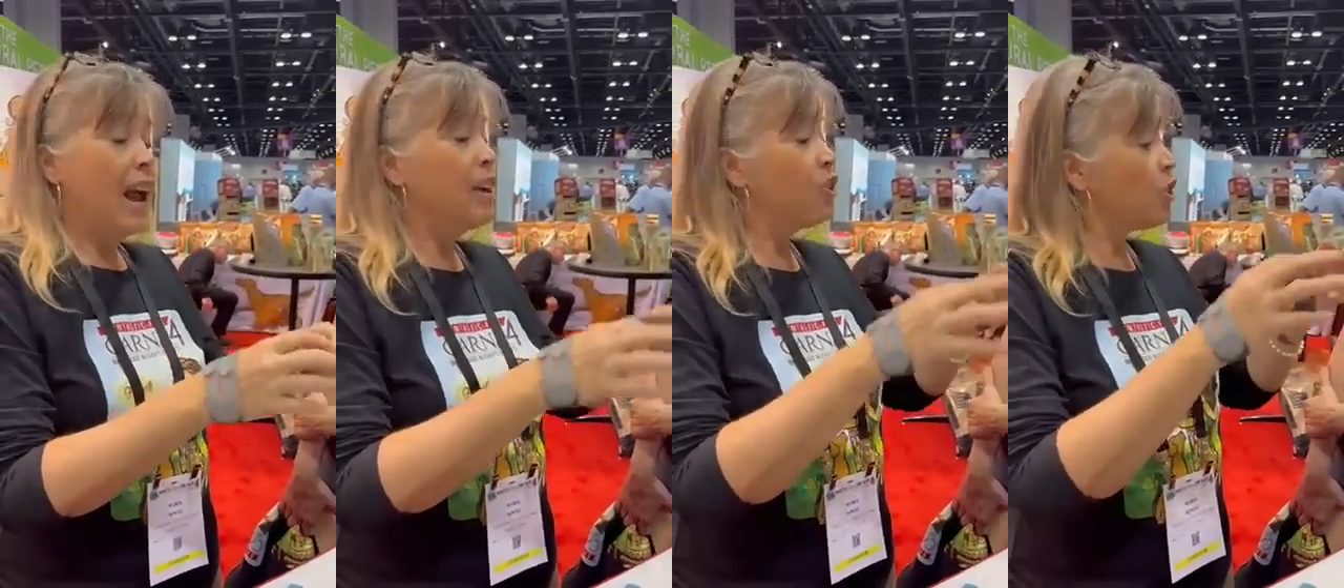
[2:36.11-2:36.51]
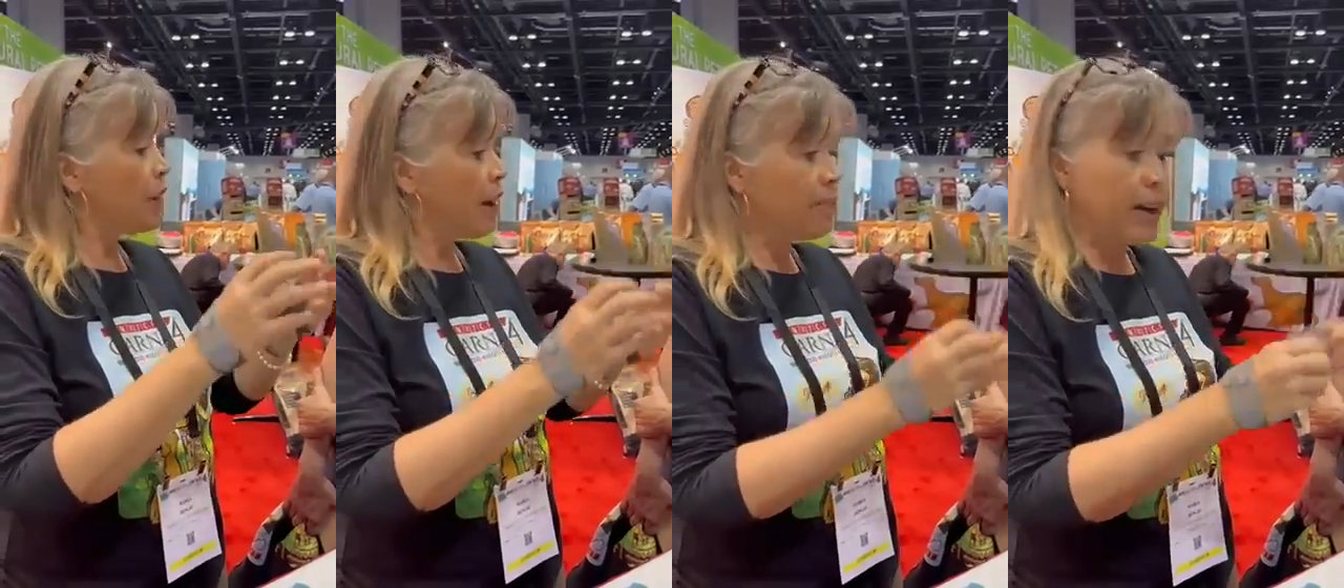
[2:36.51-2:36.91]
and you're going
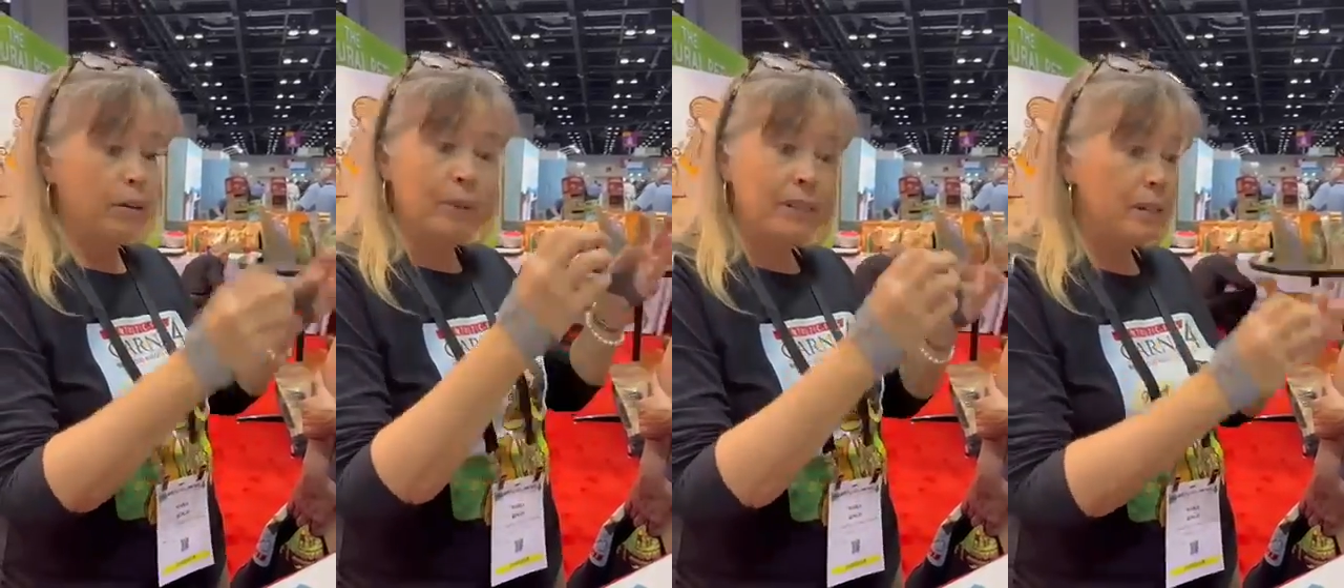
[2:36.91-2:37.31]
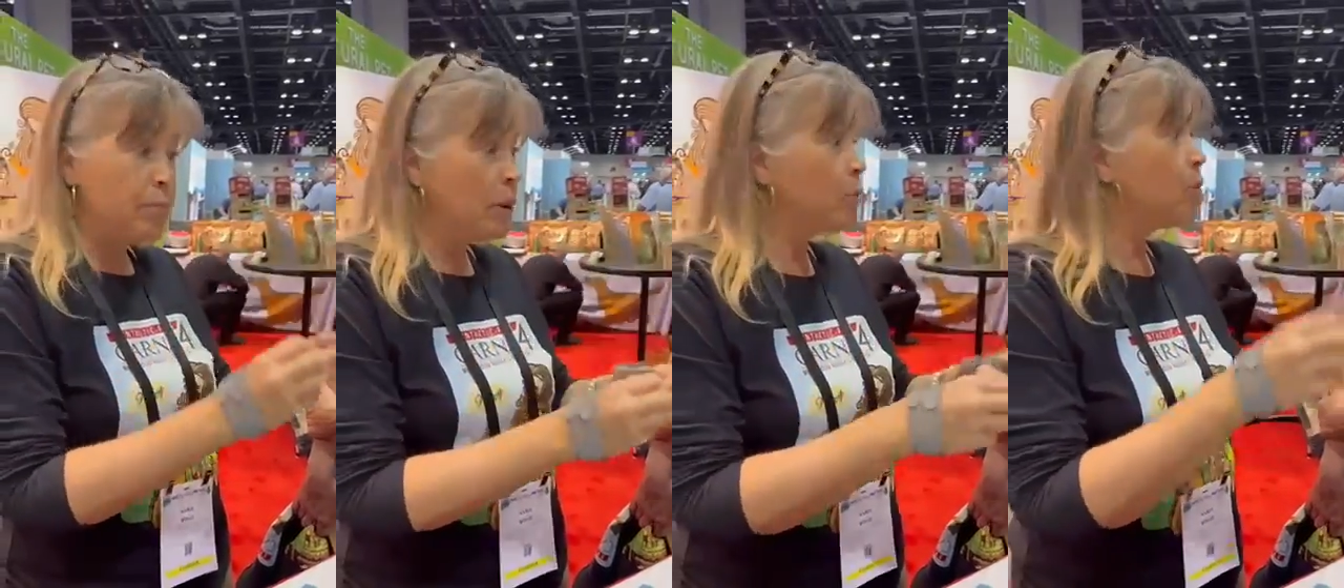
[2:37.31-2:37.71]
to get vitamins
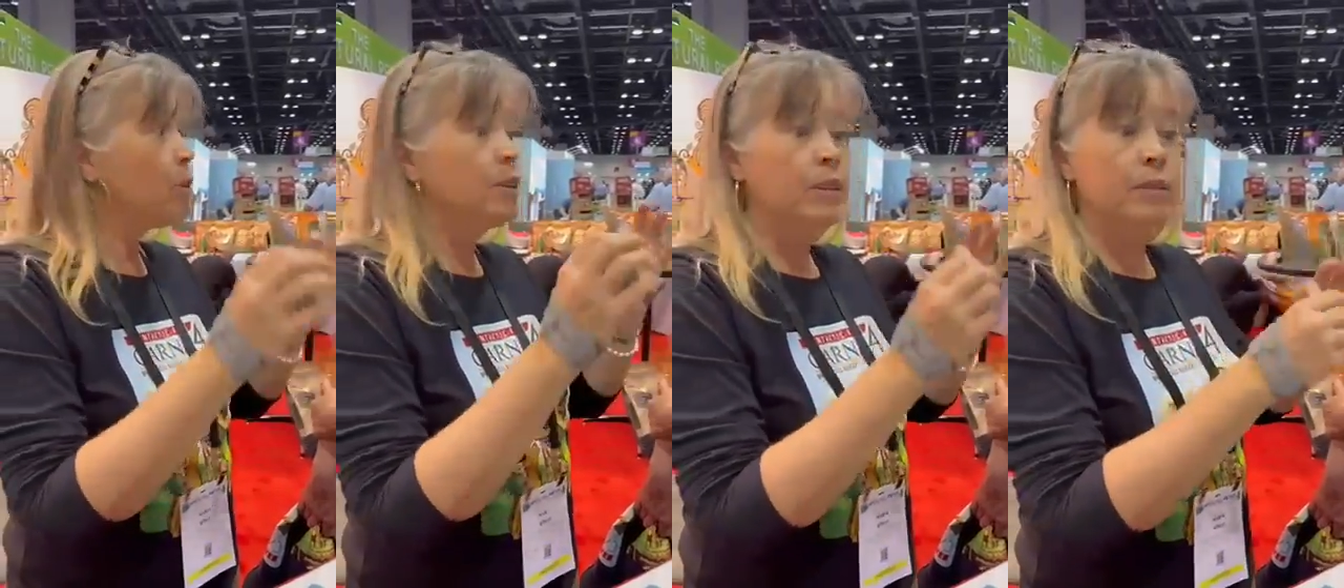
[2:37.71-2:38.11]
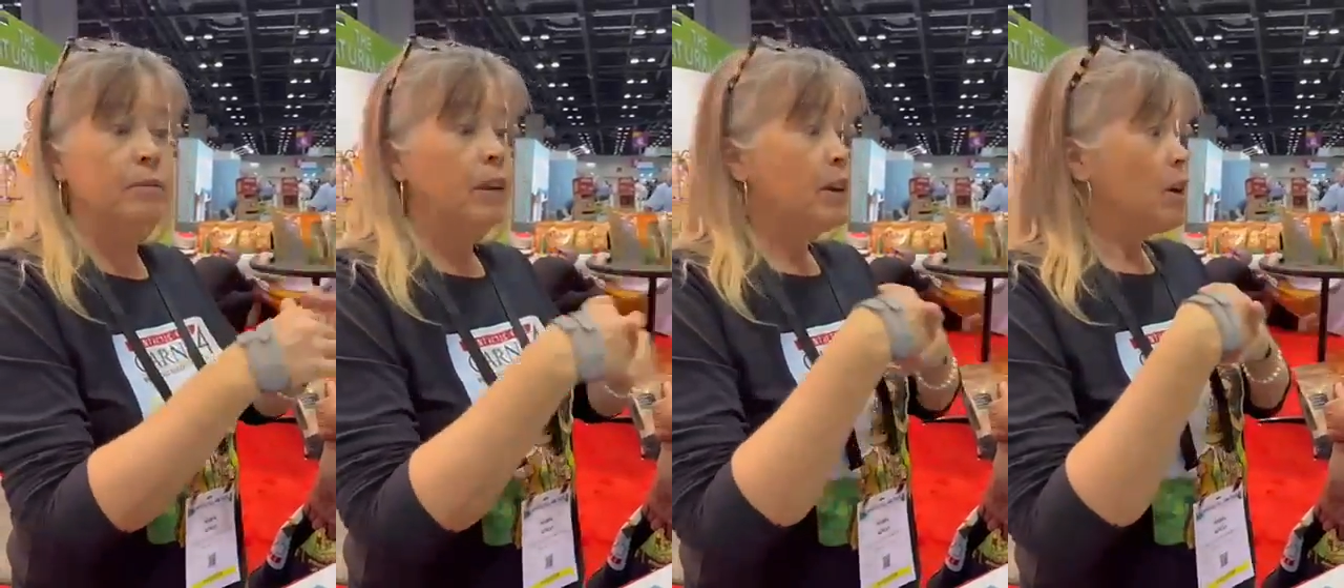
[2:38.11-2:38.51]
and minerals and